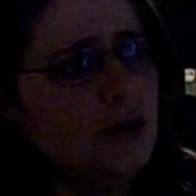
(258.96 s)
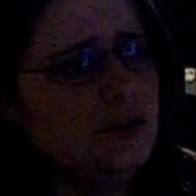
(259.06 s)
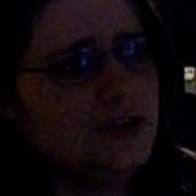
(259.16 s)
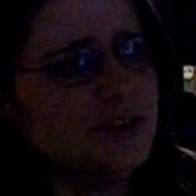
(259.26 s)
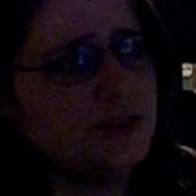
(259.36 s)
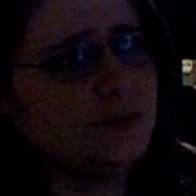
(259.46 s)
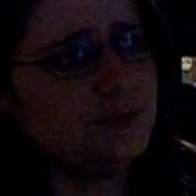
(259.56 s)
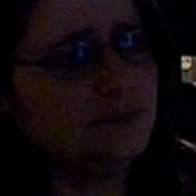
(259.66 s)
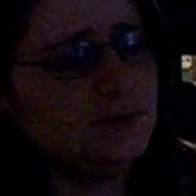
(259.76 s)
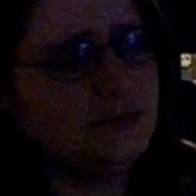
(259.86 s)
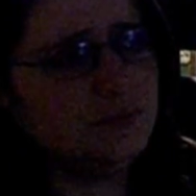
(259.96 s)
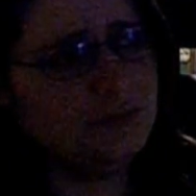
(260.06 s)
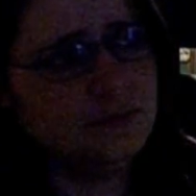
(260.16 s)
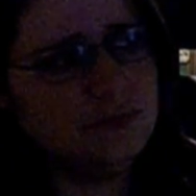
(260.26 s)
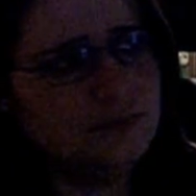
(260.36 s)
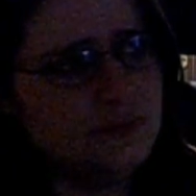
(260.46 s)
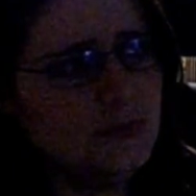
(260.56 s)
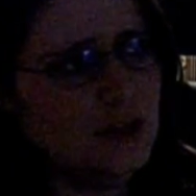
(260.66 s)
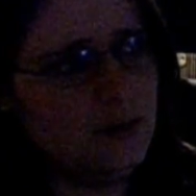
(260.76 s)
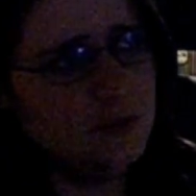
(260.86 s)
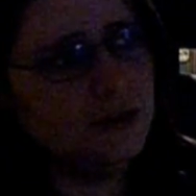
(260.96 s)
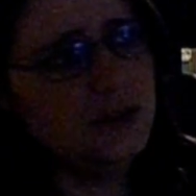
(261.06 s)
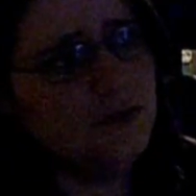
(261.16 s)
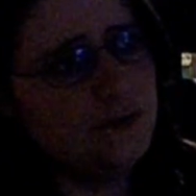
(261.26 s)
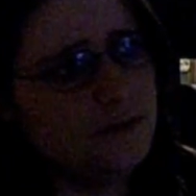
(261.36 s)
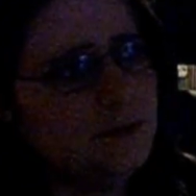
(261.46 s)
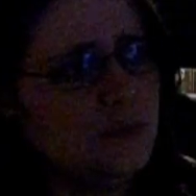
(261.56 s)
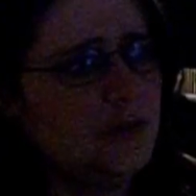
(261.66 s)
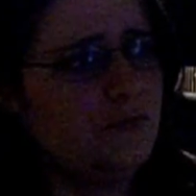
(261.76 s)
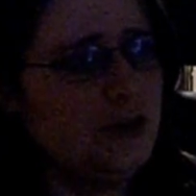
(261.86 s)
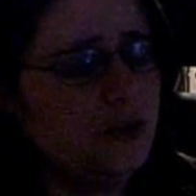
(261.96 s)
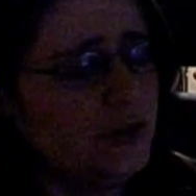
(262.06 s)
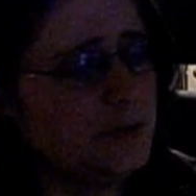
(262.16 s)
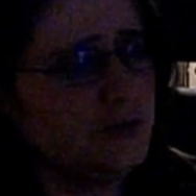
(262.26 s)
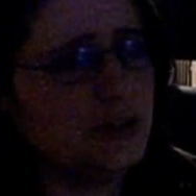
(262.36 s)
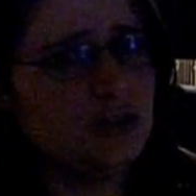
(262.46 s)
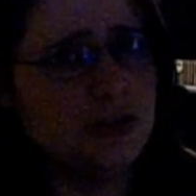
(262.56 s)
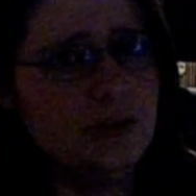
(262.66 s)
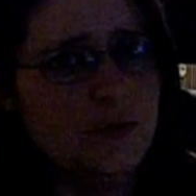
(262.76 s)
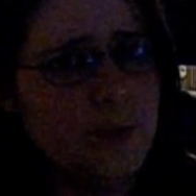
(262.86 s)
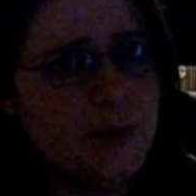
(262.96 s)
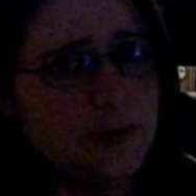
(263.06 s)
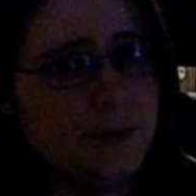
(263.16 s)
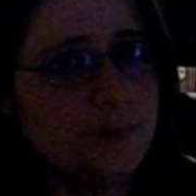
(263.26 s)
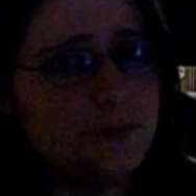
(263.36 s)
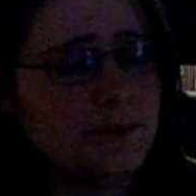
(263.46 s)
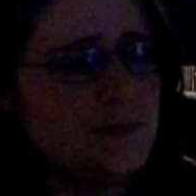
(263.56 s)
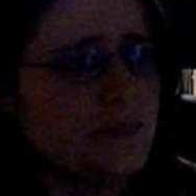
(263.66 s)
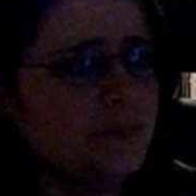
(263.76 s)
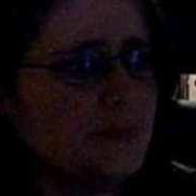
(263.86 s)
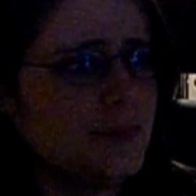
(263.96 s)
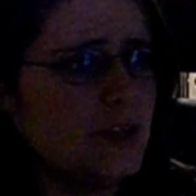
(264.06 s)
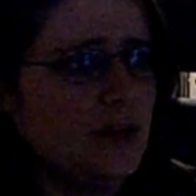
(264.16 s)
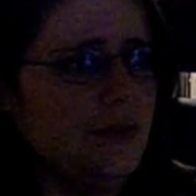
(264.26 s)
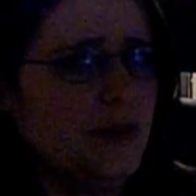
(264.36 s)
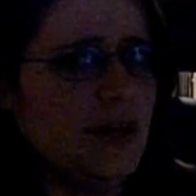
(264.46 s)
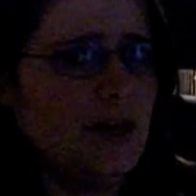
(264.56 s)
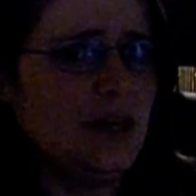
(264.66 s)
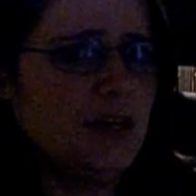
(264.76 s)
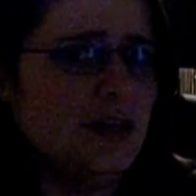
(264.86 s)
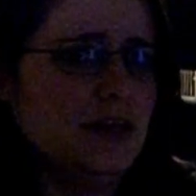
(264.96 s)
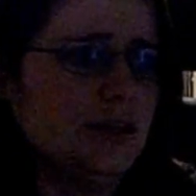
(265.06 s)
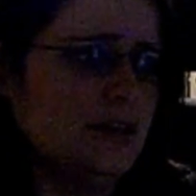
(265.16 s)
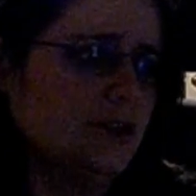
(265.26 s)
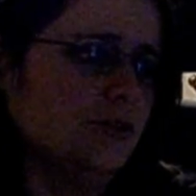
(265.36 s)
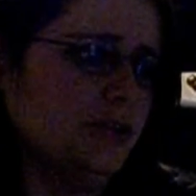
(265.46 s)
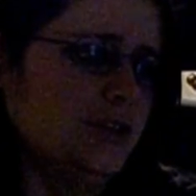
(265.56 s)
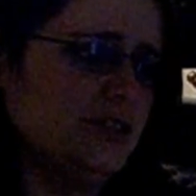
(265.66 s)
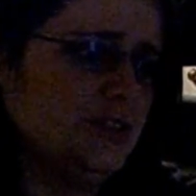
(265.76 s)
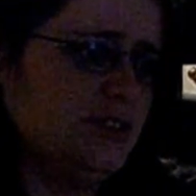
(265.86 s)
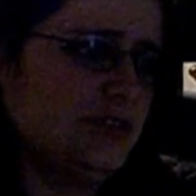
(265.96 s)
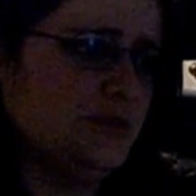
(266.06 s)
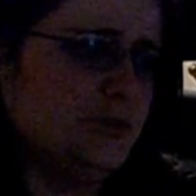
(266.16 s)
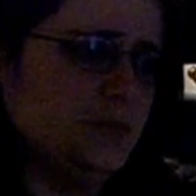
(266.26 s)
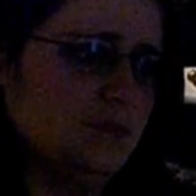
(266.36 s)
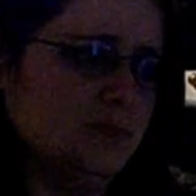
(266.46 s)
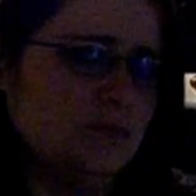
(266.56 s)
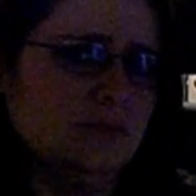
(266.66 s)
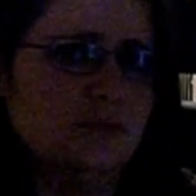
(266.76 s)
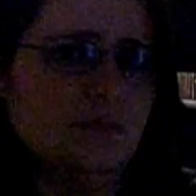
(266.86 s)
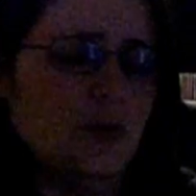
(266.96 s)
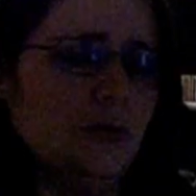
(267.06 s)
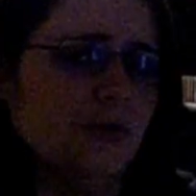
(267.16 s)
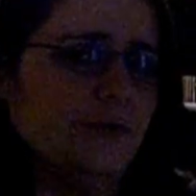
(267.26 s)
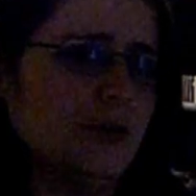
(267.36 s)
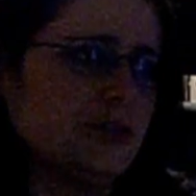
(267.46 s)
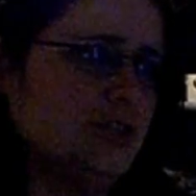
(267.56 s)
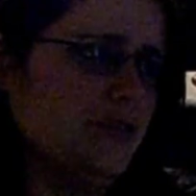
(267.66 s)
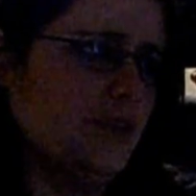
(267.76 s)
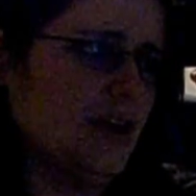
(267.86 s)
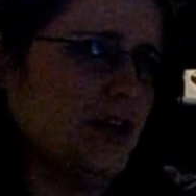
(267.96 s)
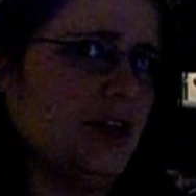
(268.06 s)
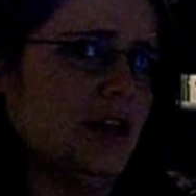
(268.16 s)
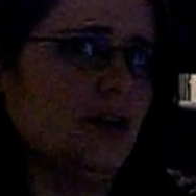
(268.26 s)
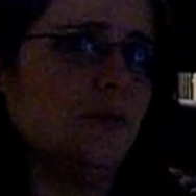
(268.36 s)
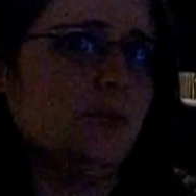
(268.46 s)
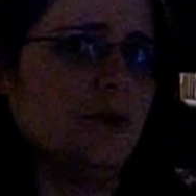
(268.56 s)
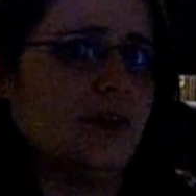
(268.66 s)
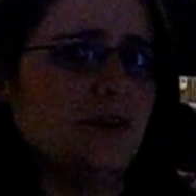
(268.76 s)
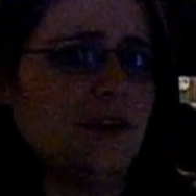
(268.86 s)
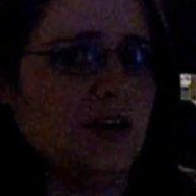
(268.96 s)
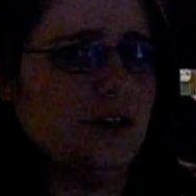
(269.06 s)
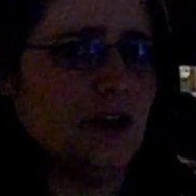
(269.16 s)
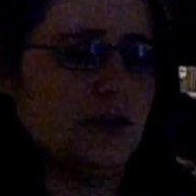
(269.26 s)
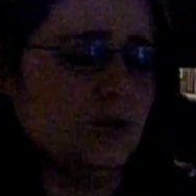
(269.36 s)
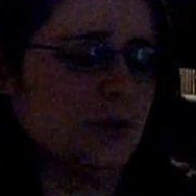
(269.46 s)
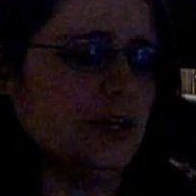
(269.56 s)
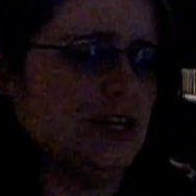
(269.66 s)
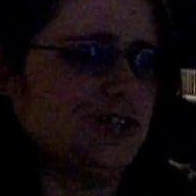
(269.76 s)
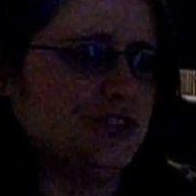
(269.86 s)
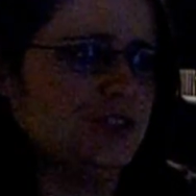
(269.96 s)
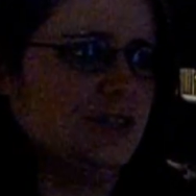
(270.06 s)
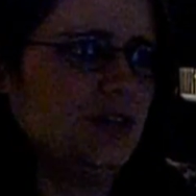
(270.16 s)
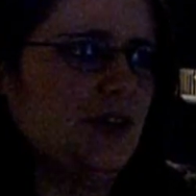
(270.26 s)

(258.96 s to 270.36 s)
Also, I believe that video games are actually good for people. They increase motor function, they help with hand-eye coordination,